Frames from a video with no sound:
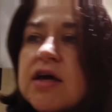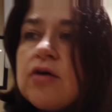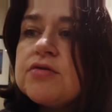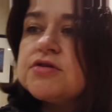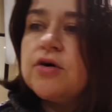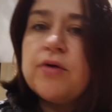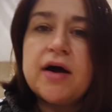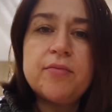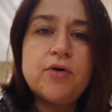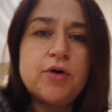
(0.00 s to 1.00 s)
say also
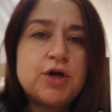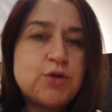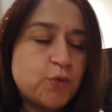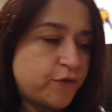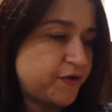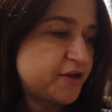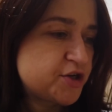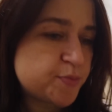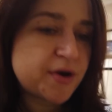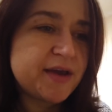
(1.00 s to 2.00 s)
I'm going to
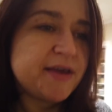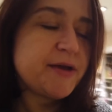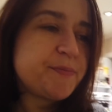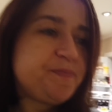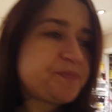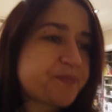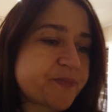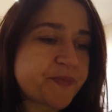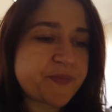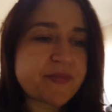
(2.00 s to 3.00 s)
finish my
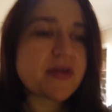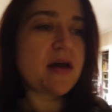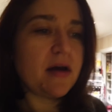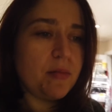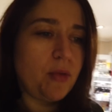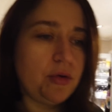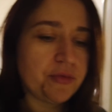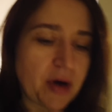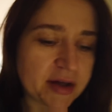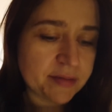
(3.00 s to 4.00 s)

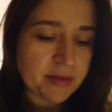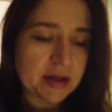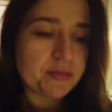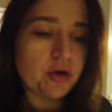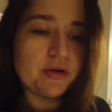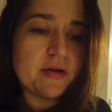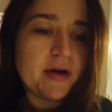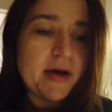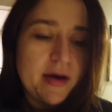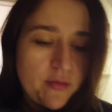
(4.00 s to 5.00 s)
mulled wine, but I'm not
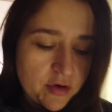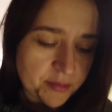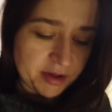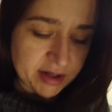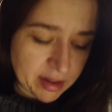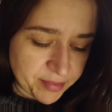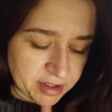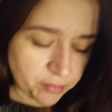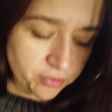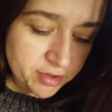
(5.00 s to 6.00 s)
warming it up
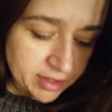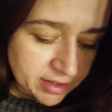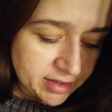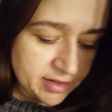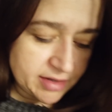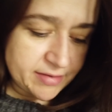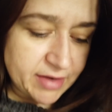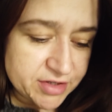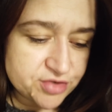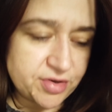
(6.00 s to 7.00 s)
anymore.
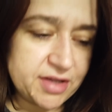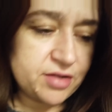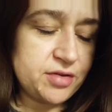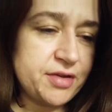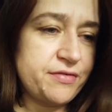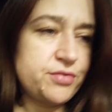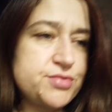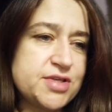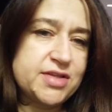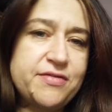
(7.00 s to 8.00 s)
I drain all the
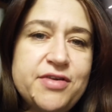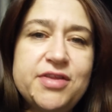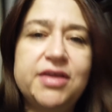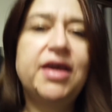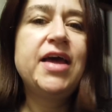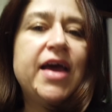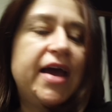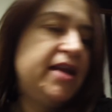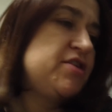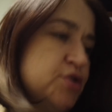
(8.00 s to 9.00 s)
fruits and everything,
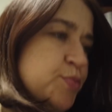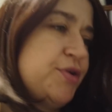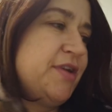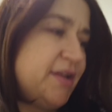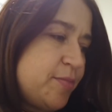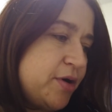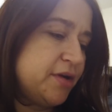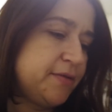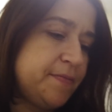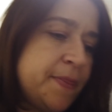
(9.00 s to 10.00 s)
and I just put it in a
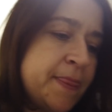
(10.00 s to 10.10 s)
bottle,